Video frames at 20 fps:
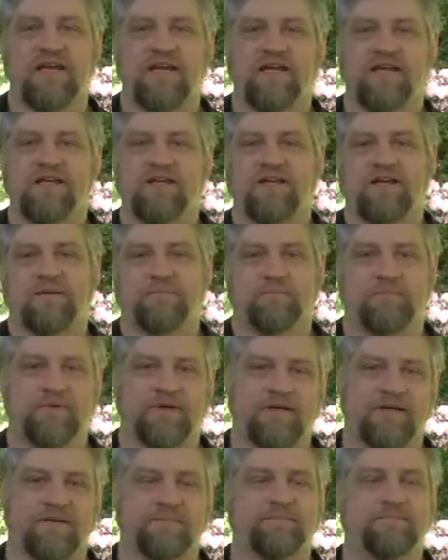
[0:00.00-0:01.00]
to end up
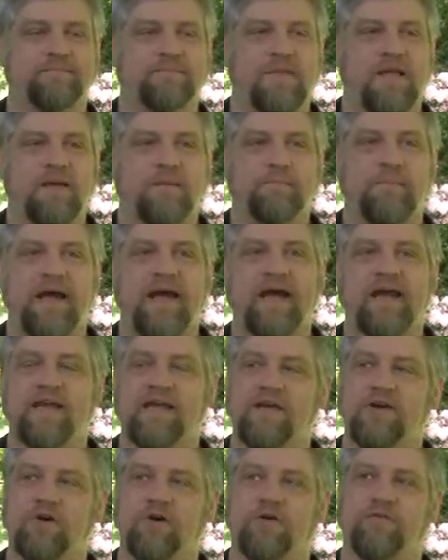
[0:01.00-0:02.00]
back
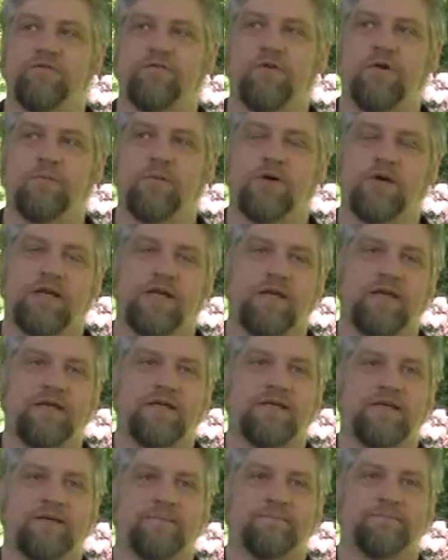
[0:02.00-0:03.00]
in her former
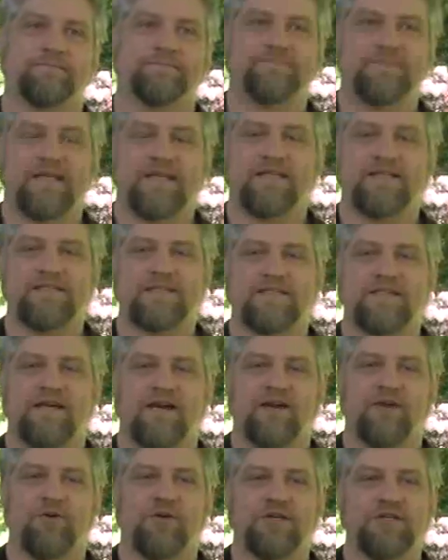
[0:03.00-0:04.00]
kingdom. It's
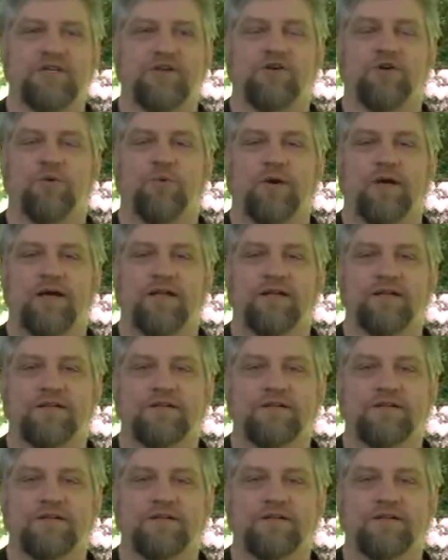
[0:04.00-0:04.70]
not going to go well.